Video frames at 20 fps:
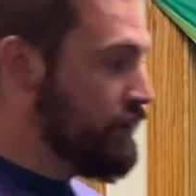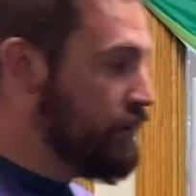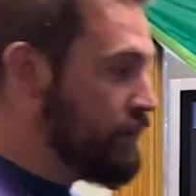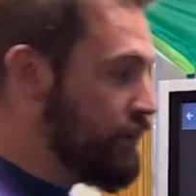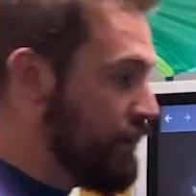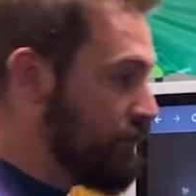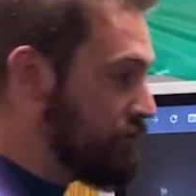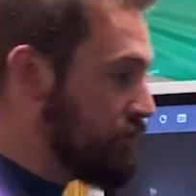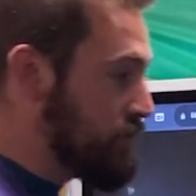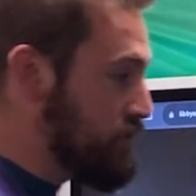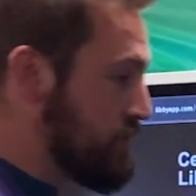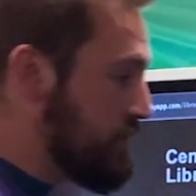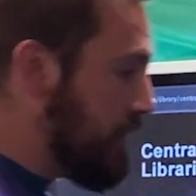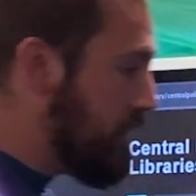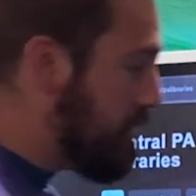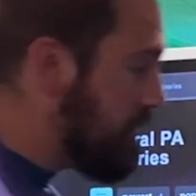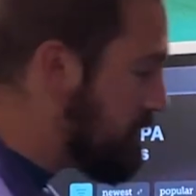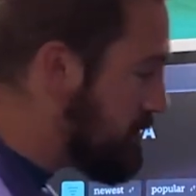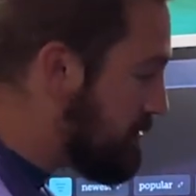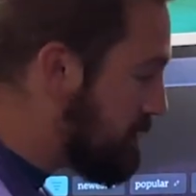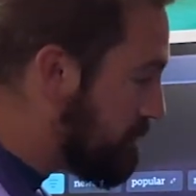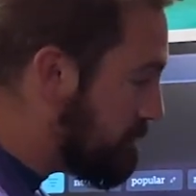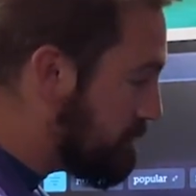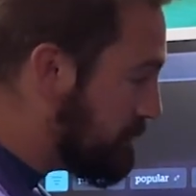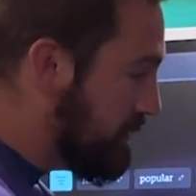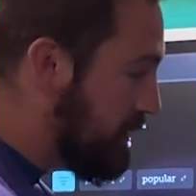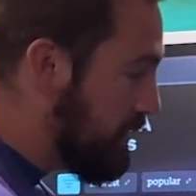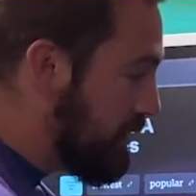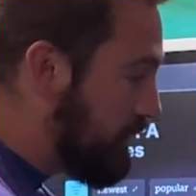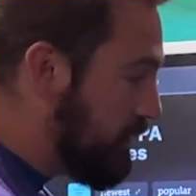Now for starters,
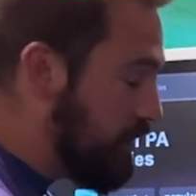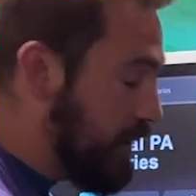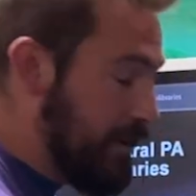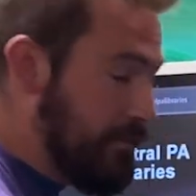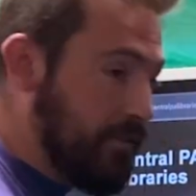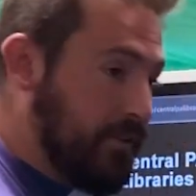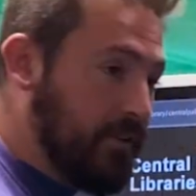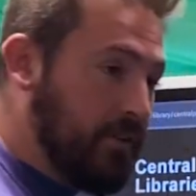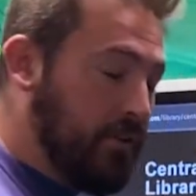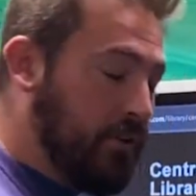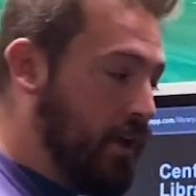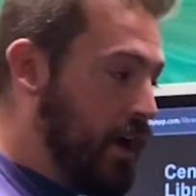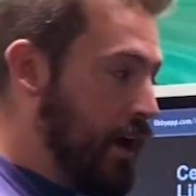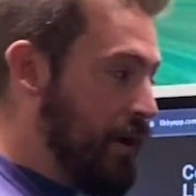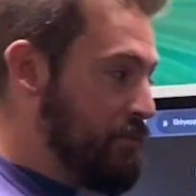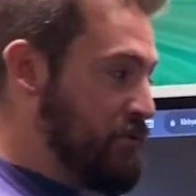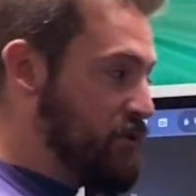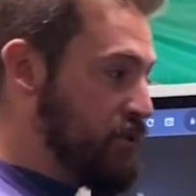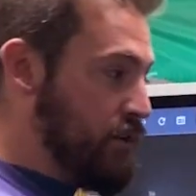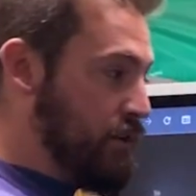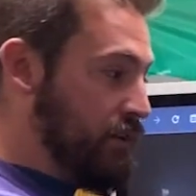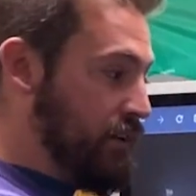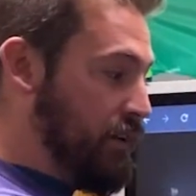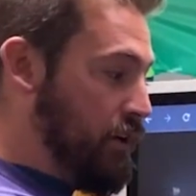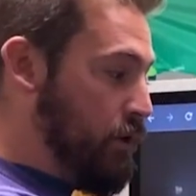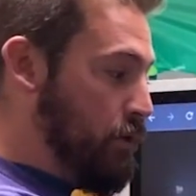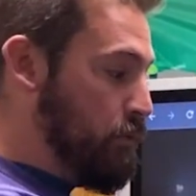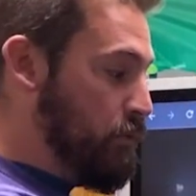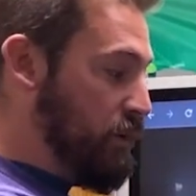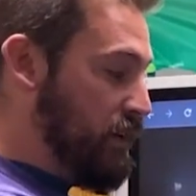you'll have a little option on the
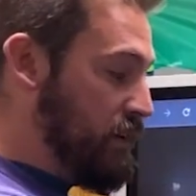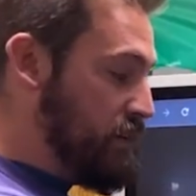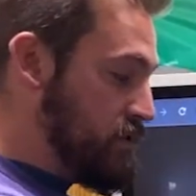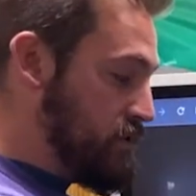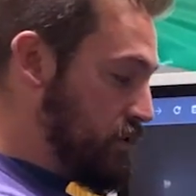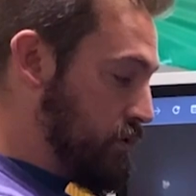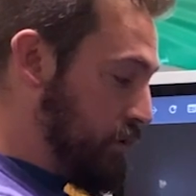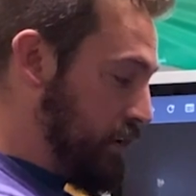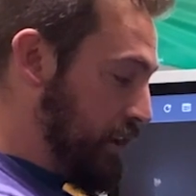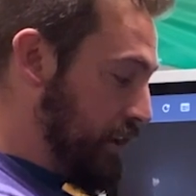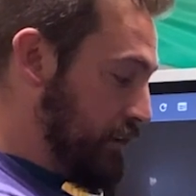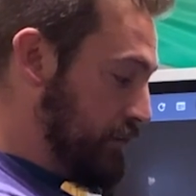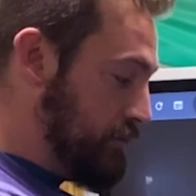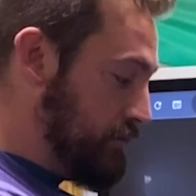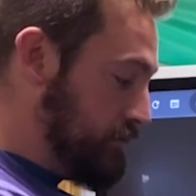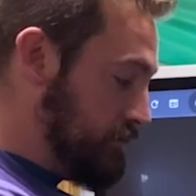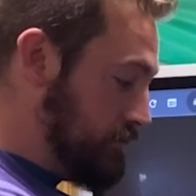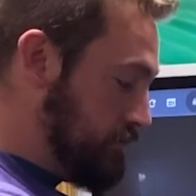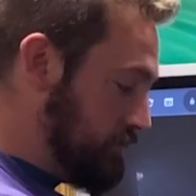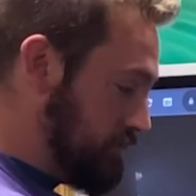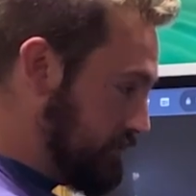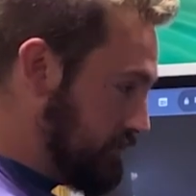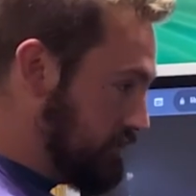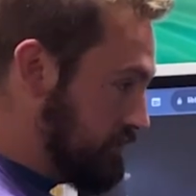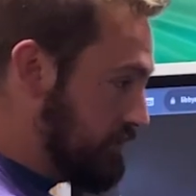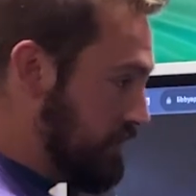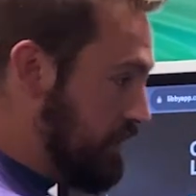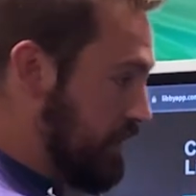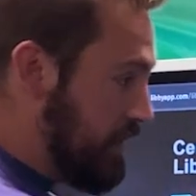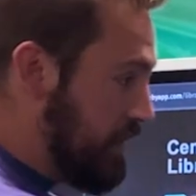opening screen
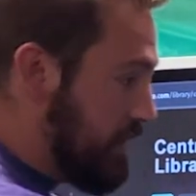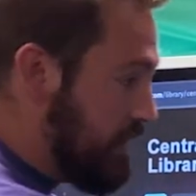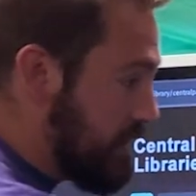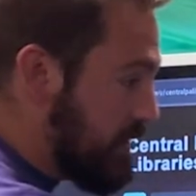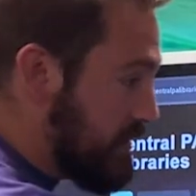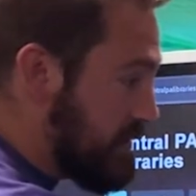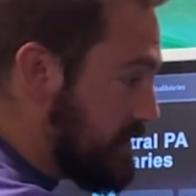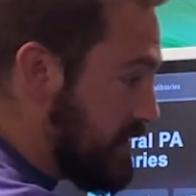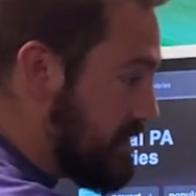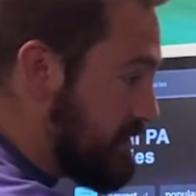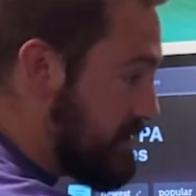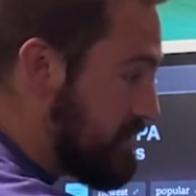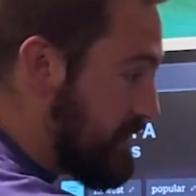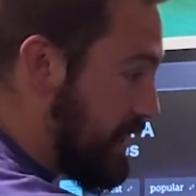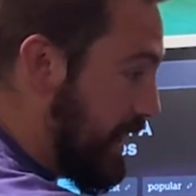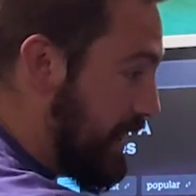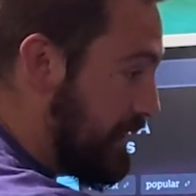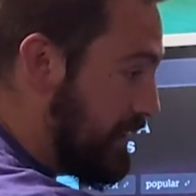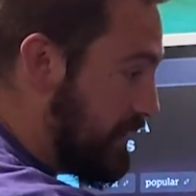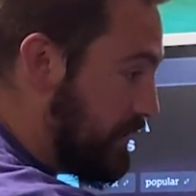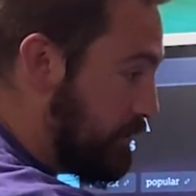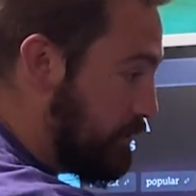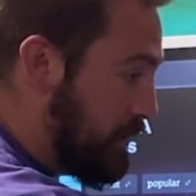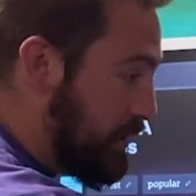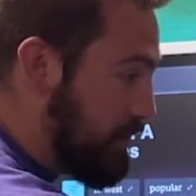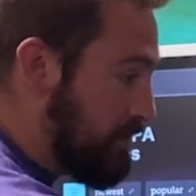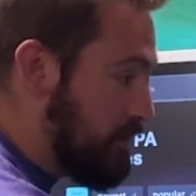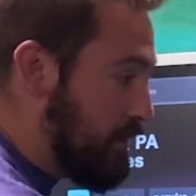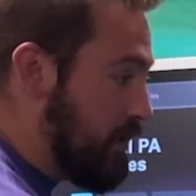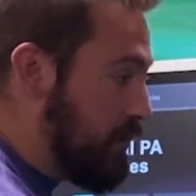that says sign in
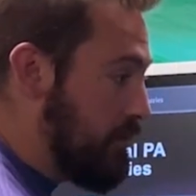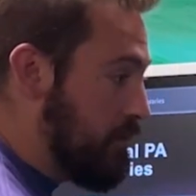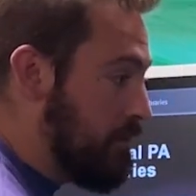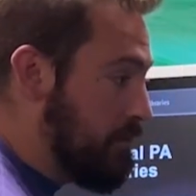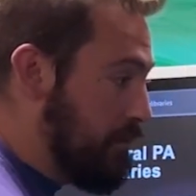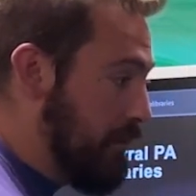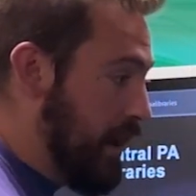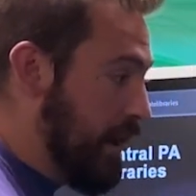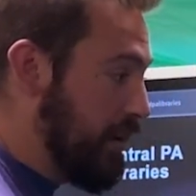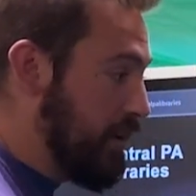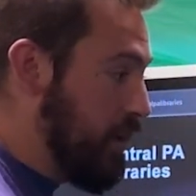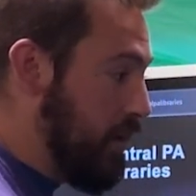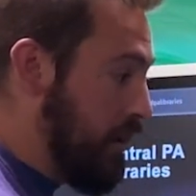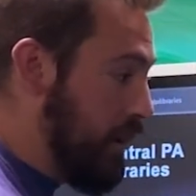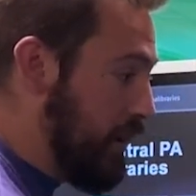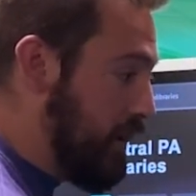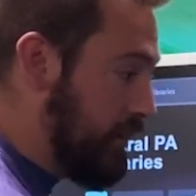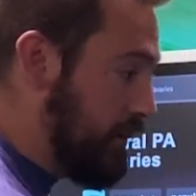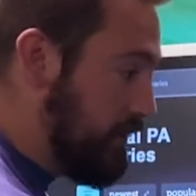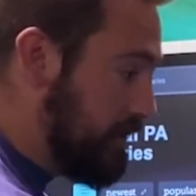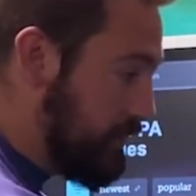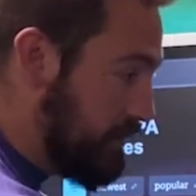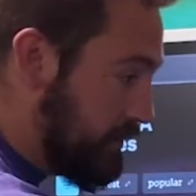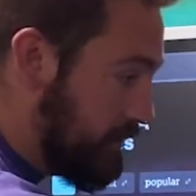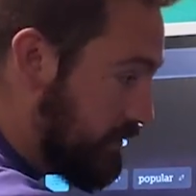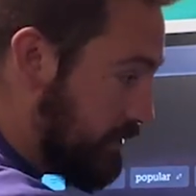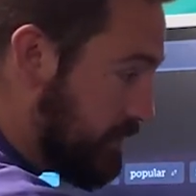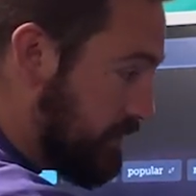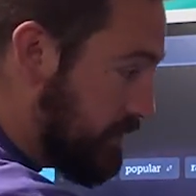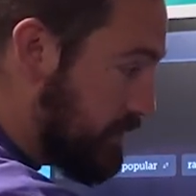with my card.
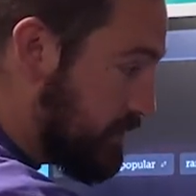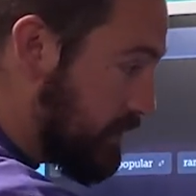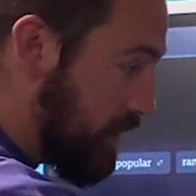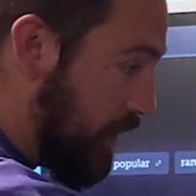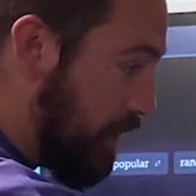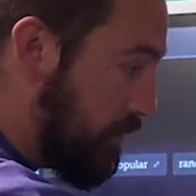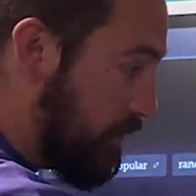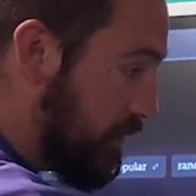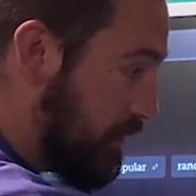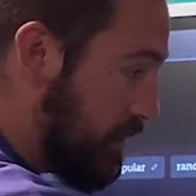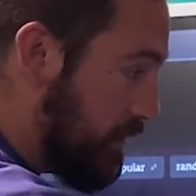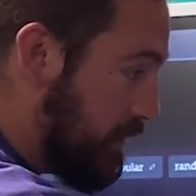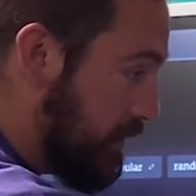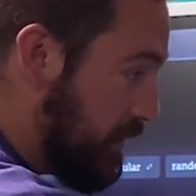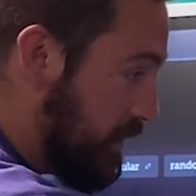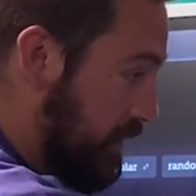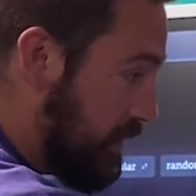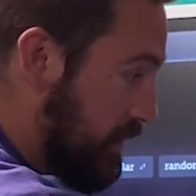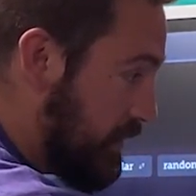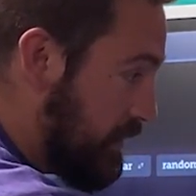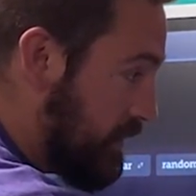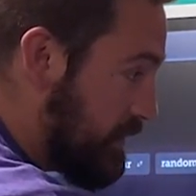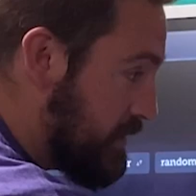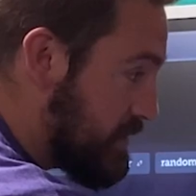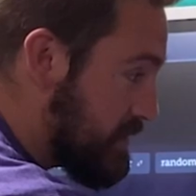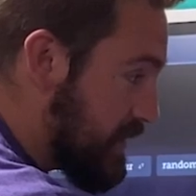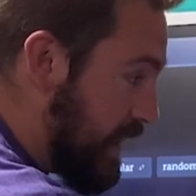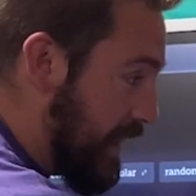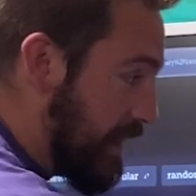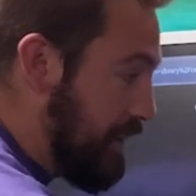So,
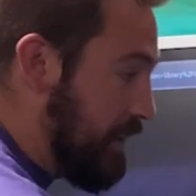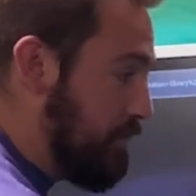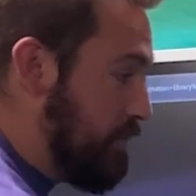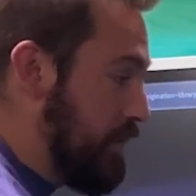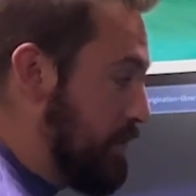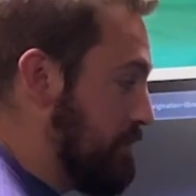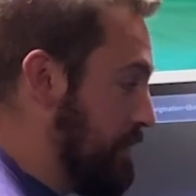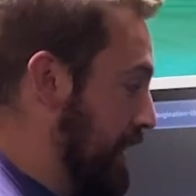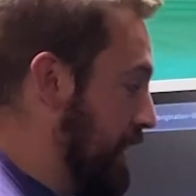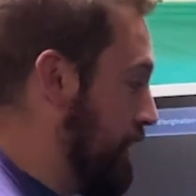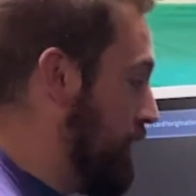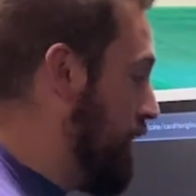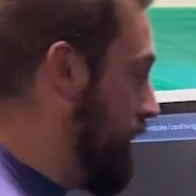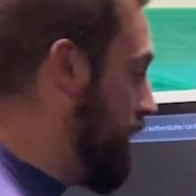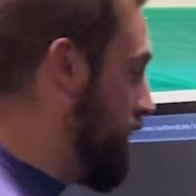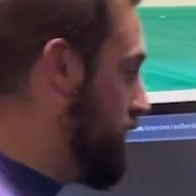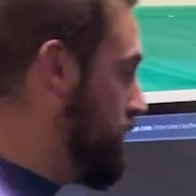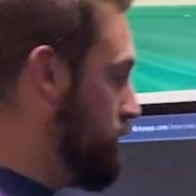sign in with my card.